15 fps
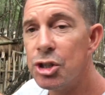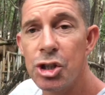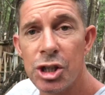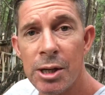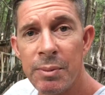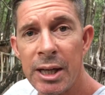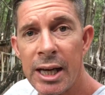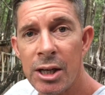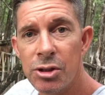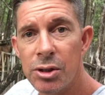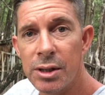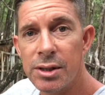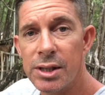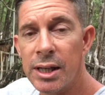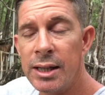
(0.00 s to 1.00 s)
chimney
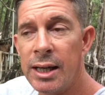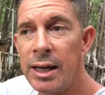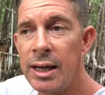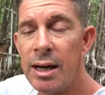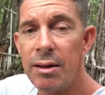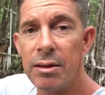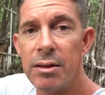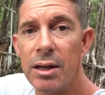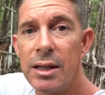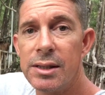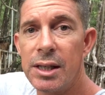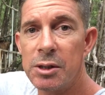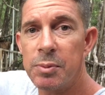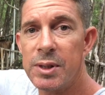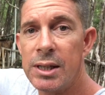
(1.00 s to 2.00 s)
entrance and then another
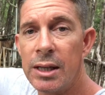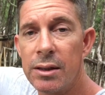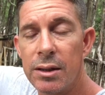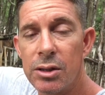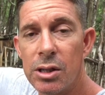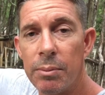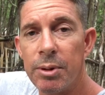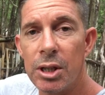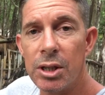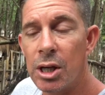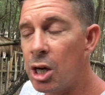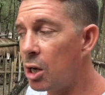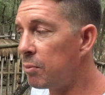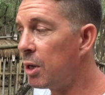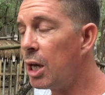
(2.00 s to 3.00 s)
36% to the top of the
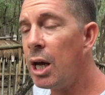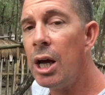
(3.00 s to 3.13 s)
dome,